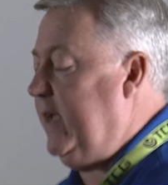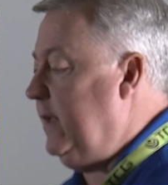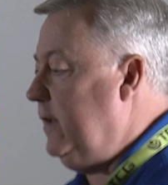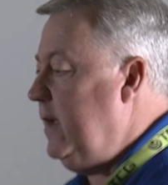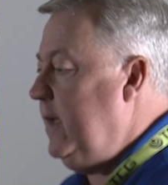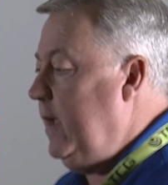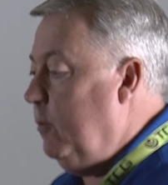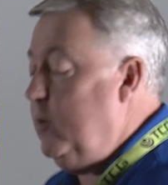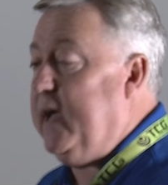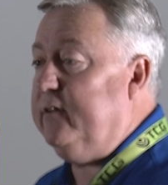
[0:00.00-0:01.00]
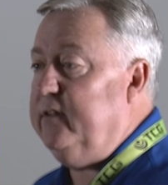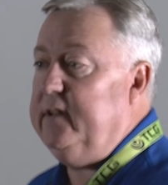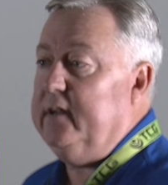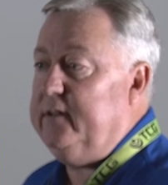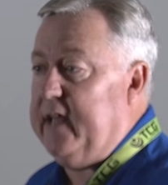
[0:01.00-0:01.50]
and we actually
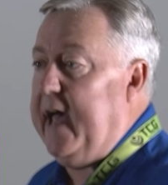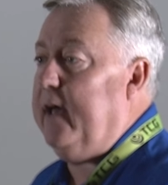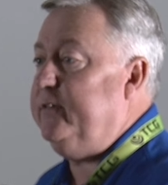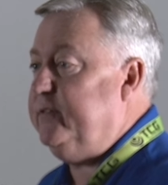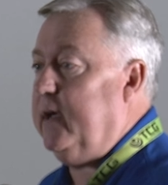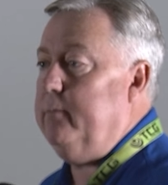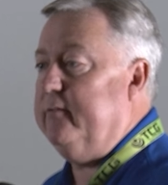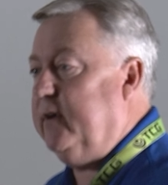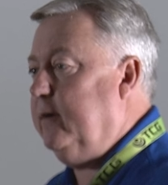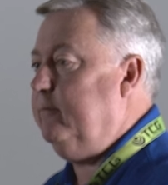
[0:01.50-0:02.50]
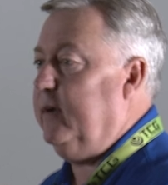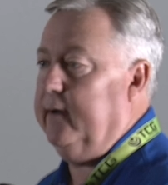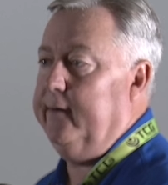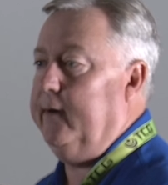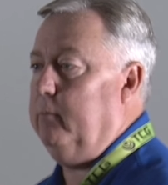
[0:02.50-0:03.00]
did a DAS type of
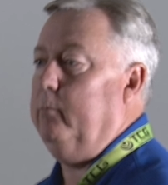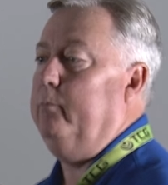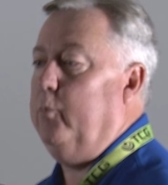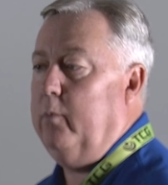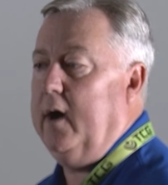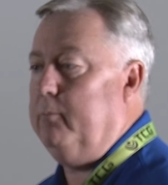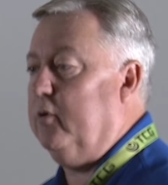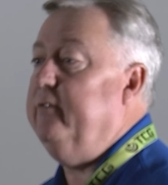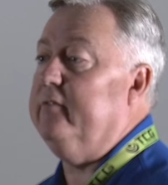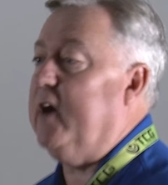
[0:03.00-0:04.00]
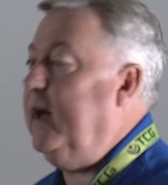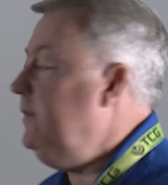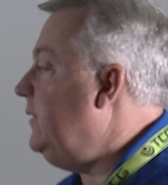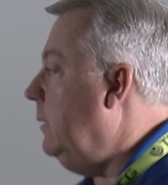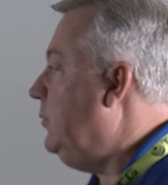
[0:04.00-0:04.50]
a proof of
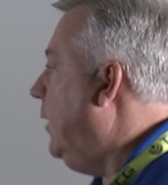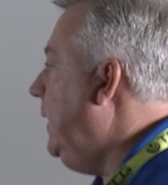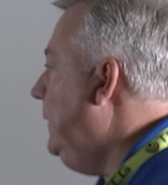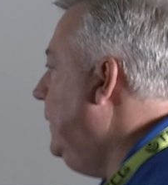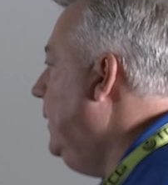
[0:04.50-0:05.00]
concept, right?